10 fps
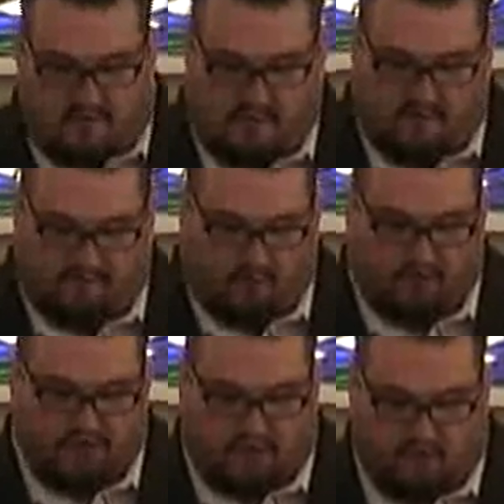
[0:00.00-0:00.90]

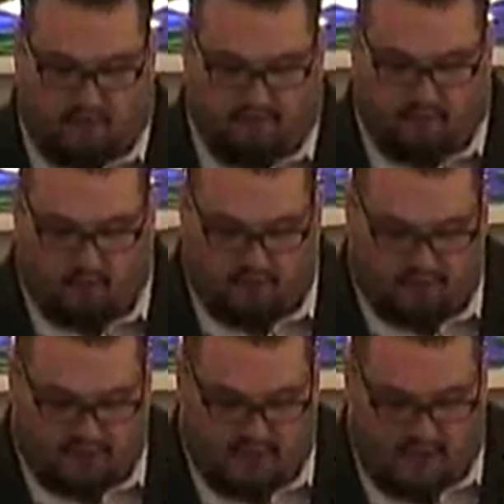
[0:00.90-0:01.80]
Therefore you shall love the
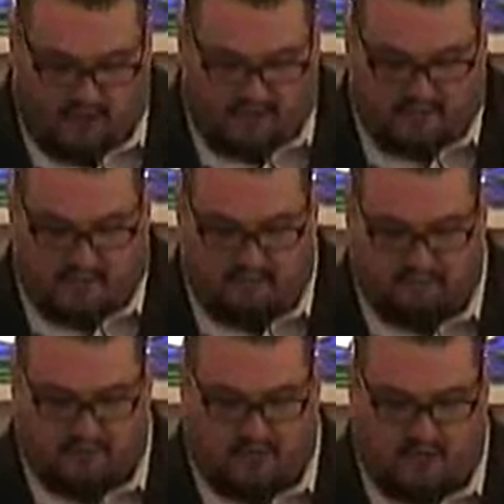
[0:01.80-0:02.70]
Lord your God and
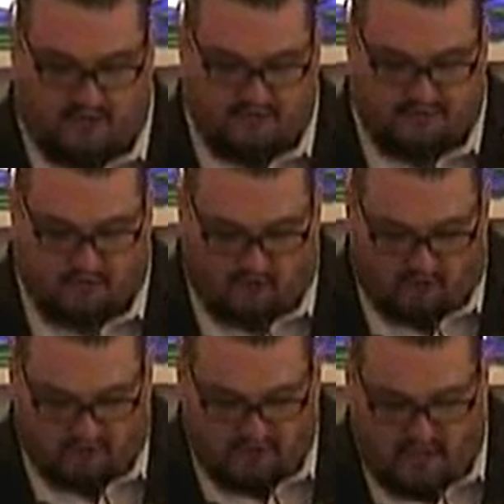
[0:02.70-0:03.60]
keep his
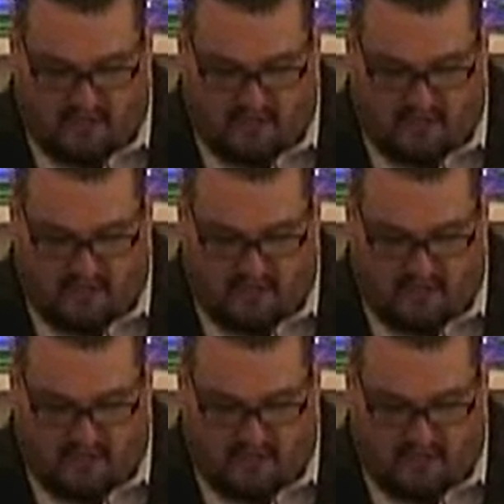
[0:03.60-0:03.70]
charge,